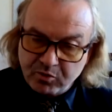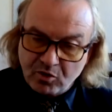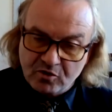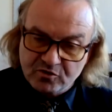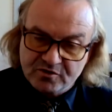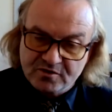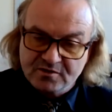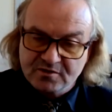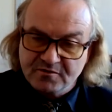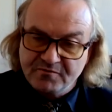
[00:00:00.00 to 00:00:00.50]

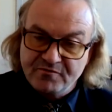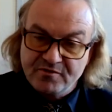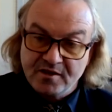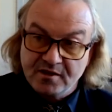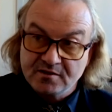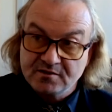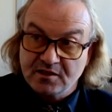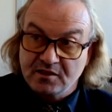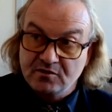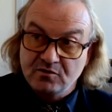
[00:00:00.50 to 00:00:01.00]
projects of
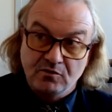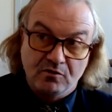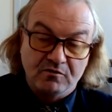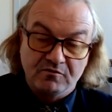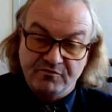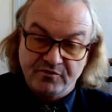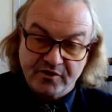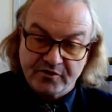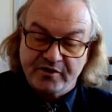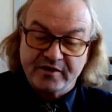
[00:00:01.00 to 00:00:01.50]
things that
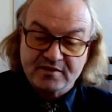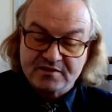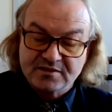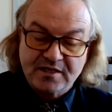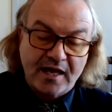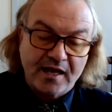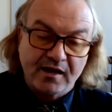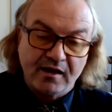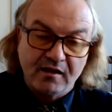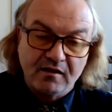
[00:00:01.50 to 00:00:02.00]
look very
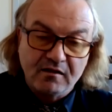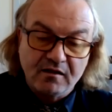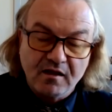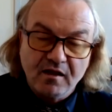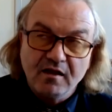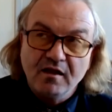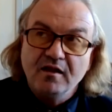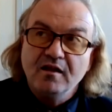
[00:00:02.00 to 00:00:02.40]
exciting